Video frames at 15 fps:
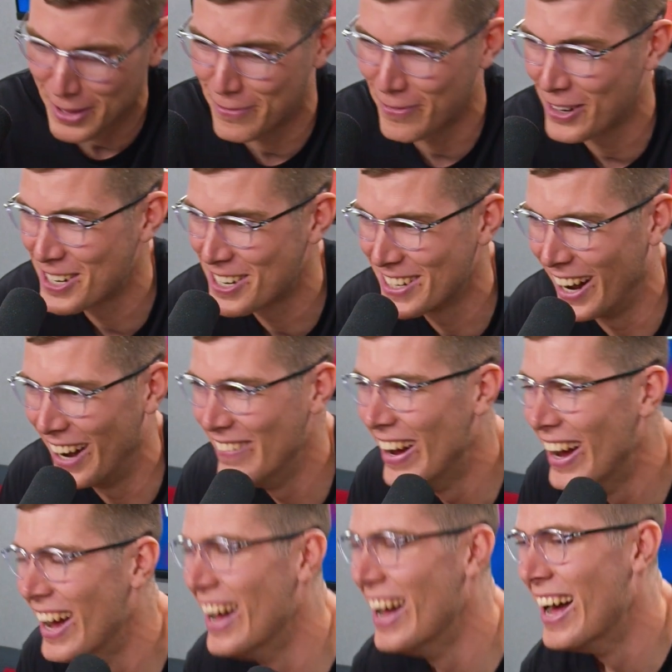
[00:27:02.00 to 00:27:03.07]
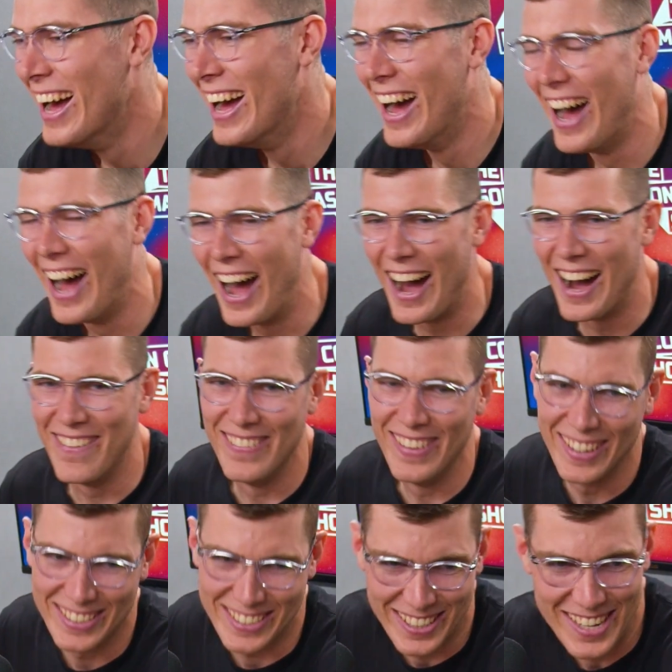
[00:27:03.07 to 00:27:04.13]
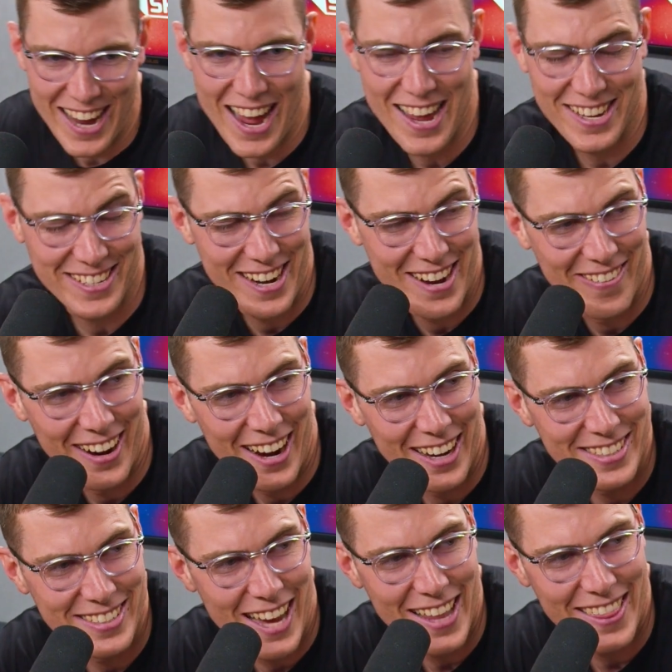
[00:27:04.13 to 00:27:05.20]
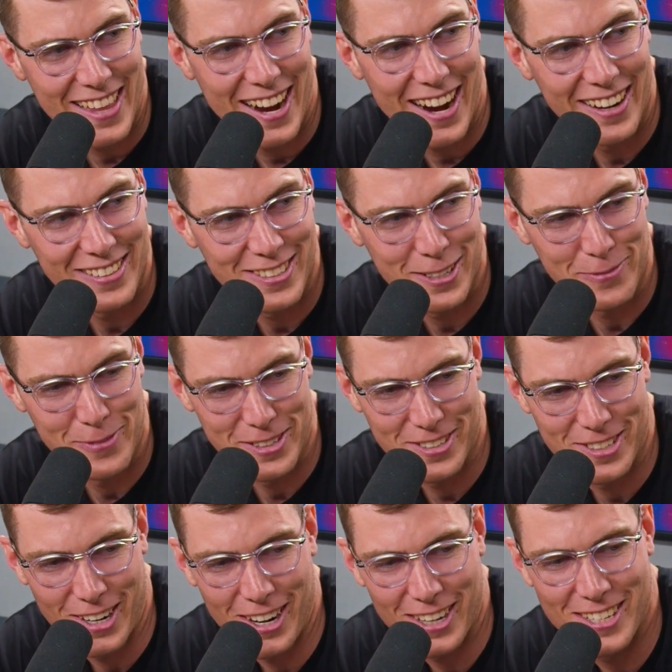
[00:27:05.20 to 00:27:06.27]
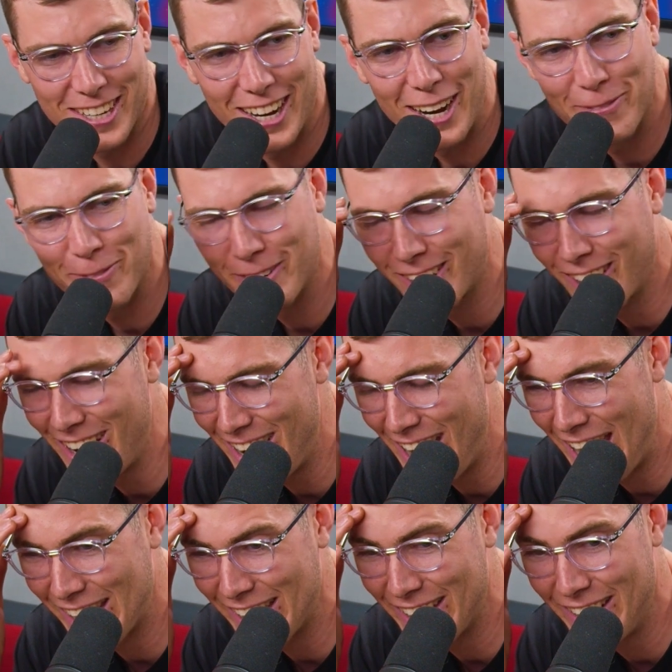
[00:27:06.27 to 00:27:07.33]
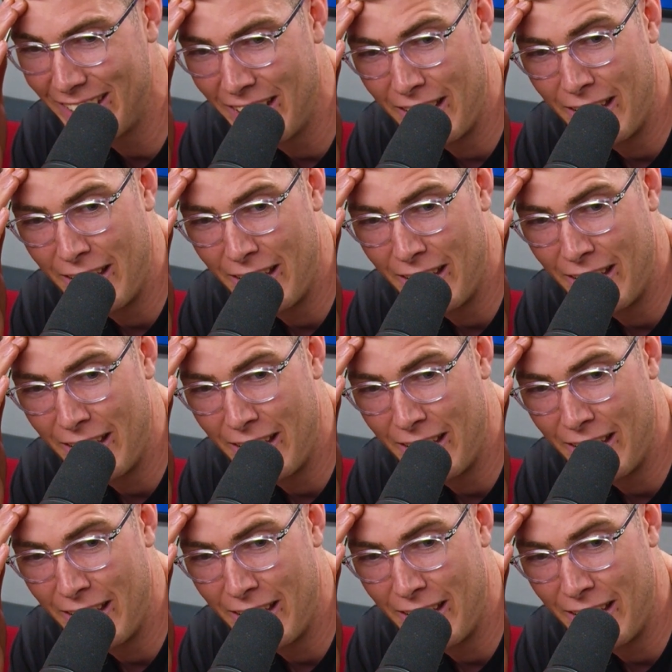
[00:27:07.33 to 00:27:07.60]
the first time. So anyway, I sat there, took my jocks off, got naked,